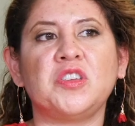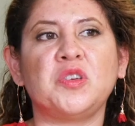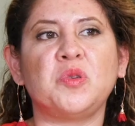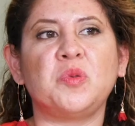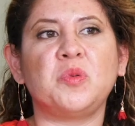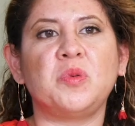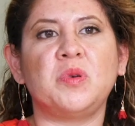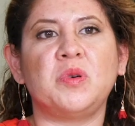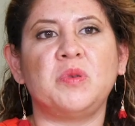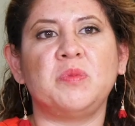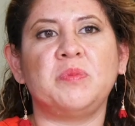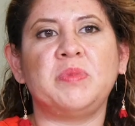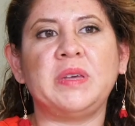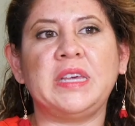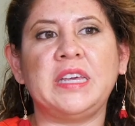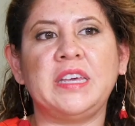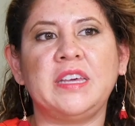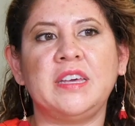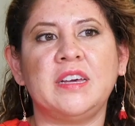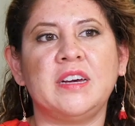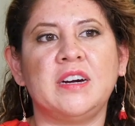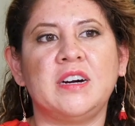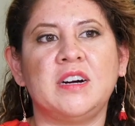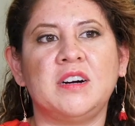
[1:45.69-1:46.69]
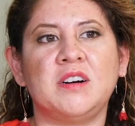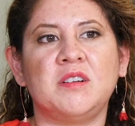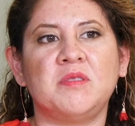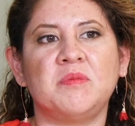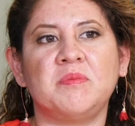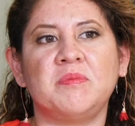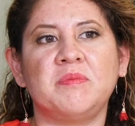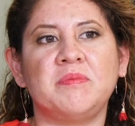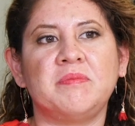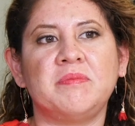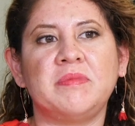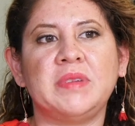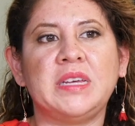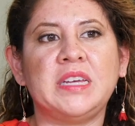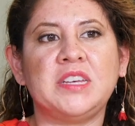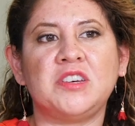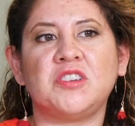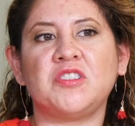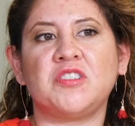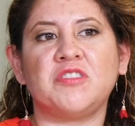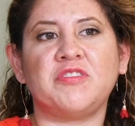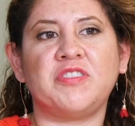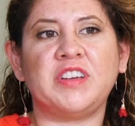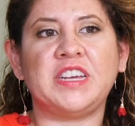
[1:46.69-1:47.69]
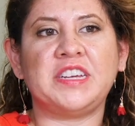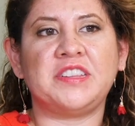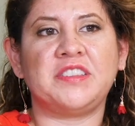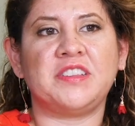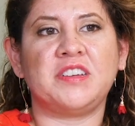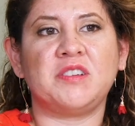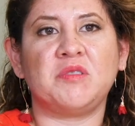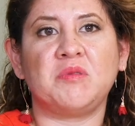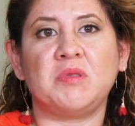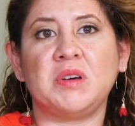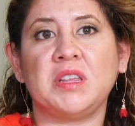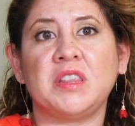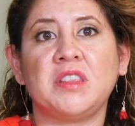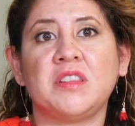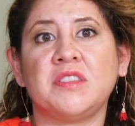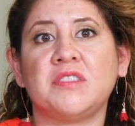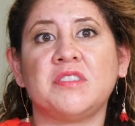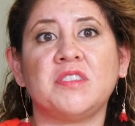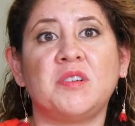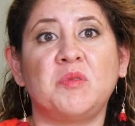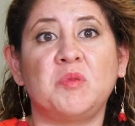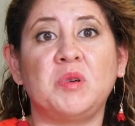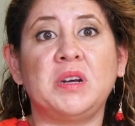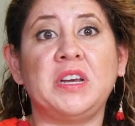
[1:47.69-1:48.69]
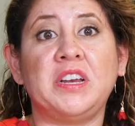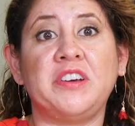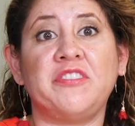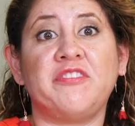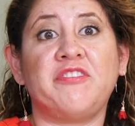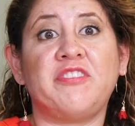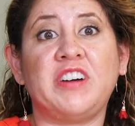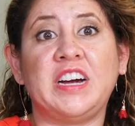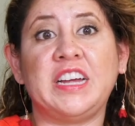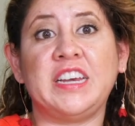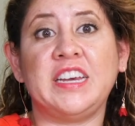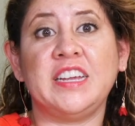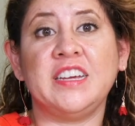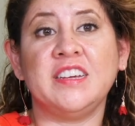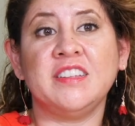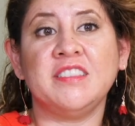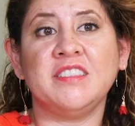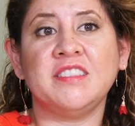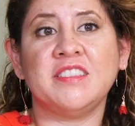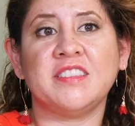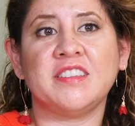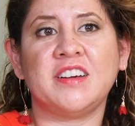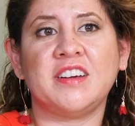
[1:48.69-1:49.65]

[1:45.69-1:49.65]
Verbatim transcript: you will be um, interfacing with someone in finance